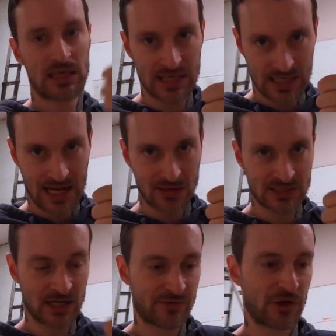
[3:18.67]
Getting
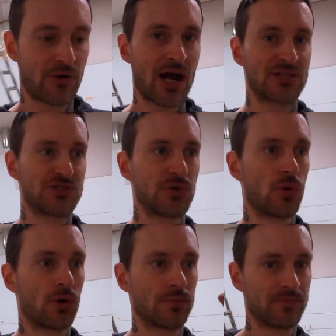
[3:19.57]
outside of a garage
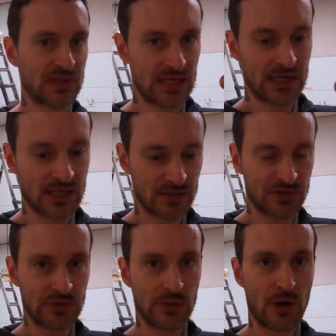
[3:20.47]
door, getting
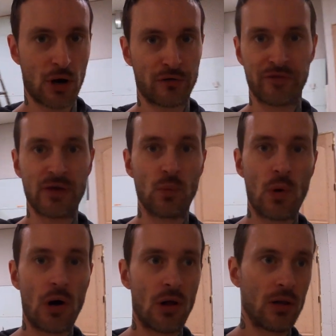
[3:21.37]
into an RV
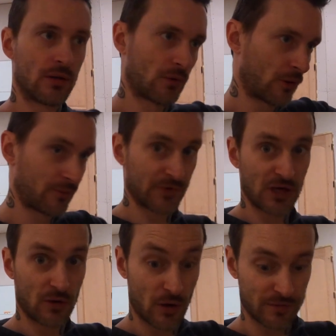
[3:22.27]
wall or,
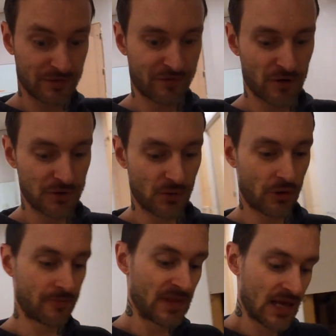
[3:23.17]
you know, the front
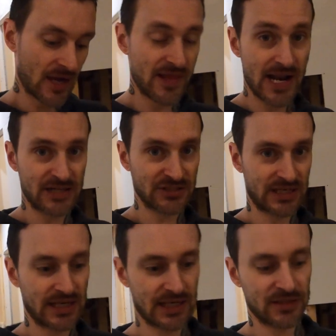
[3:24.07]
door, and then actually
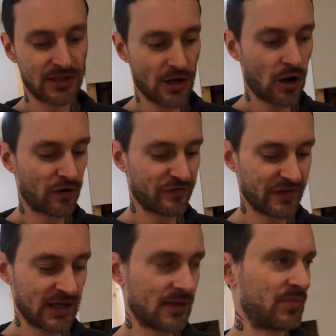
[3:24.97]
getting into the
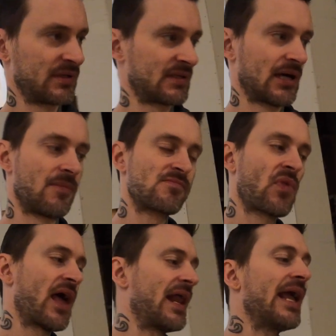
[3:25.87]
RV. But at
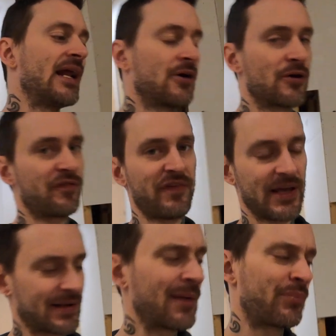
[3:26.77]
800
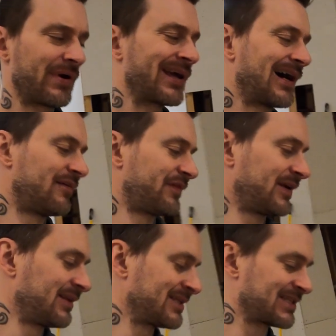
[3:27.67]
feet, I'm pretty
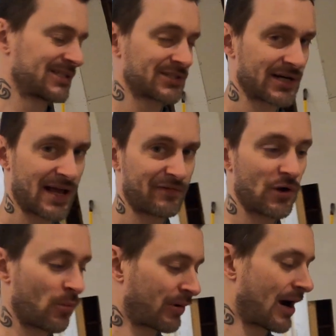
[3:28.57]
confident these things are gonna have
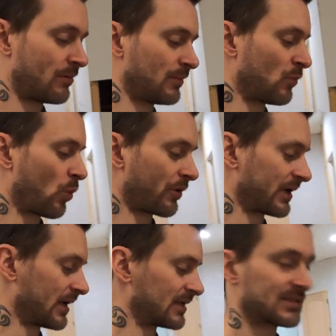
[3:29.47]
no problem
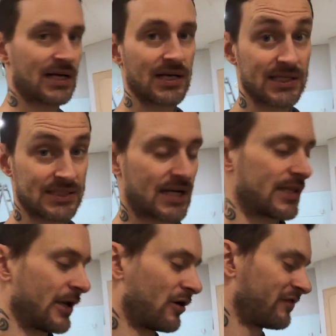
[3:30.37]
warning us inside
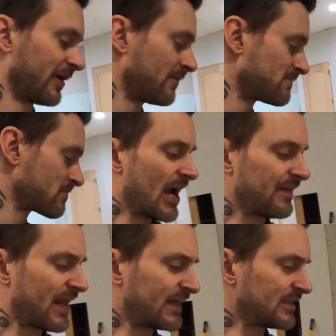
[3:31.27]
of the RV.
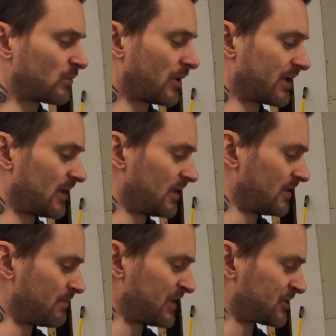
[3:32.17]
And then I did
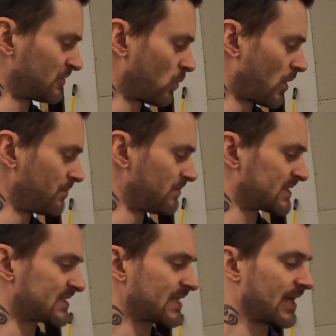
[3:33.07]
wanna mention one
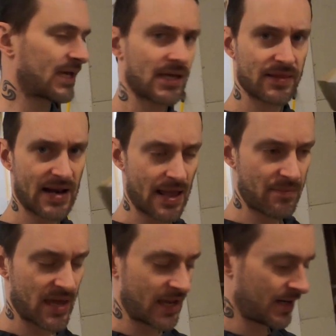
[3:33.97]
mistake that I
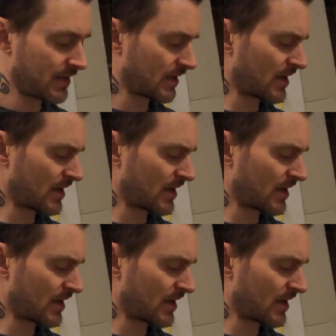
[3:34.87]
made.